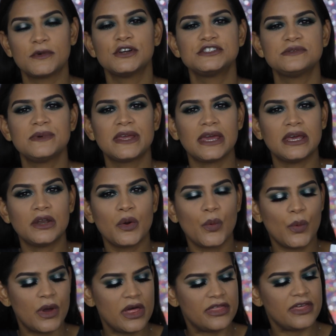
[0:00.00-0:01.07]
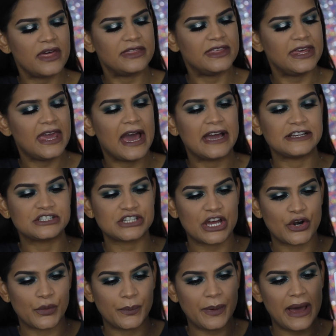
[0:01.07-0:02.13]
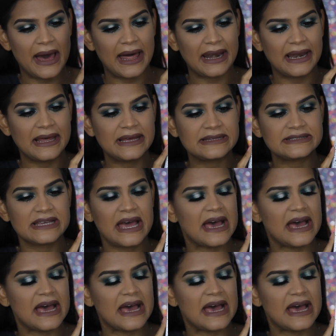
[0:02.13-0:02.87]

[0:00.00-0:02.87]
I'm going to begin with the eyeshadow palette.